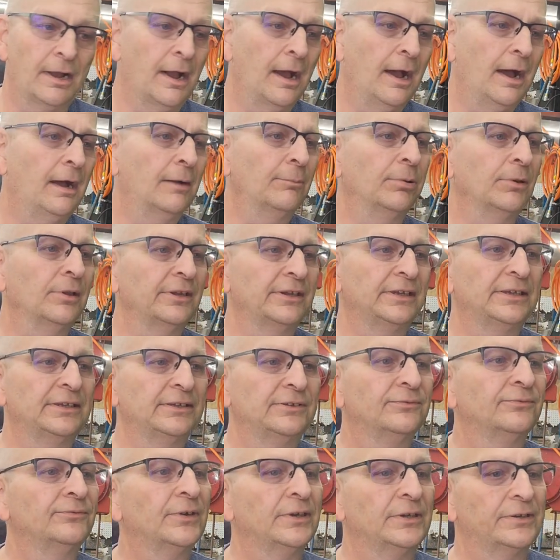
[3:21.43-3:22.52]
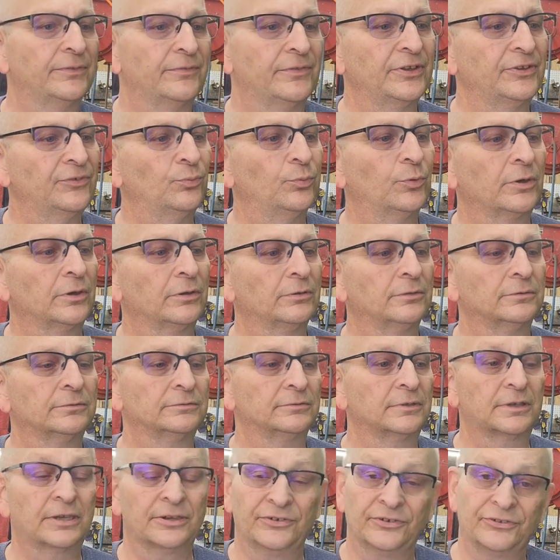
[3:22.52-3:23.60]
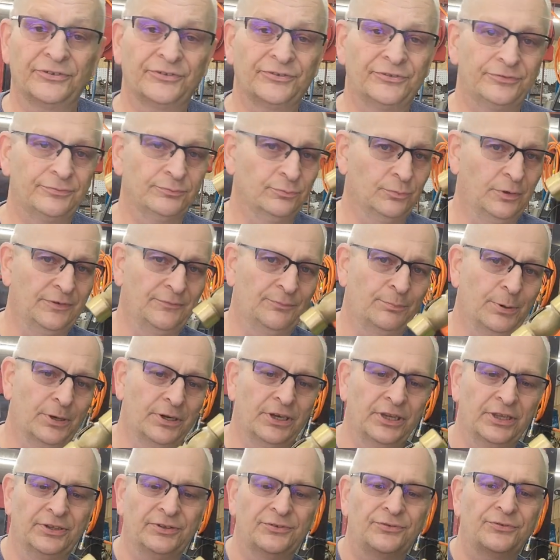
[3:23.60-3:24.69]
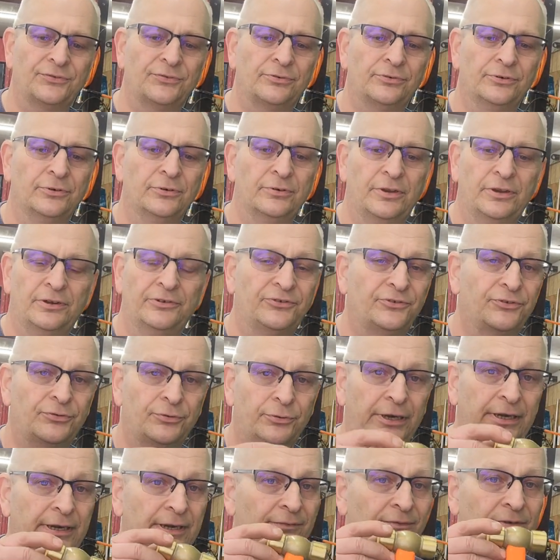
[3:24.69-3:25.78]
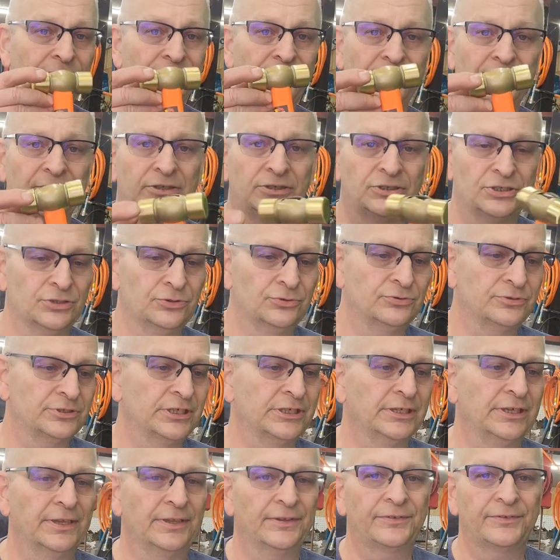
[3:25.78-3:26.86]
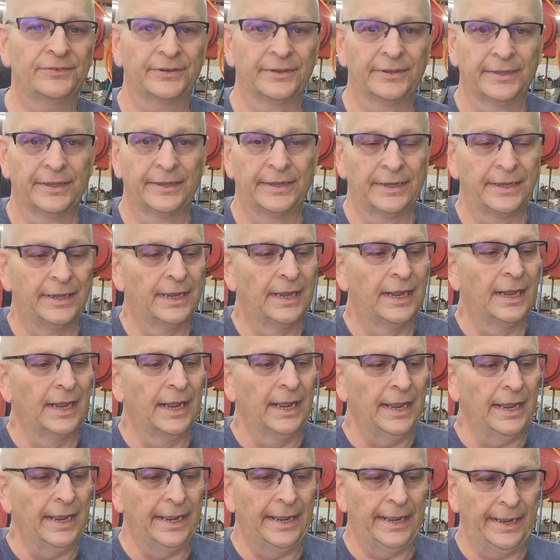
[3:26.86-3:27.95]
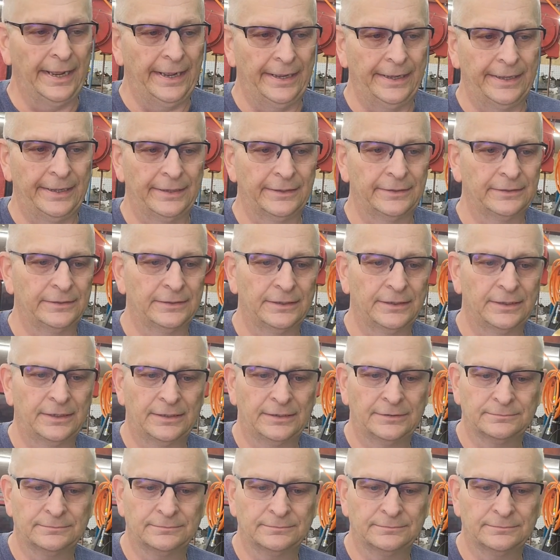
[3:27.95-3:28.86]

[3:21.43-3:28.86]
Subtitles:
I believe this one, because we put his through, there's 3 of us that use his, and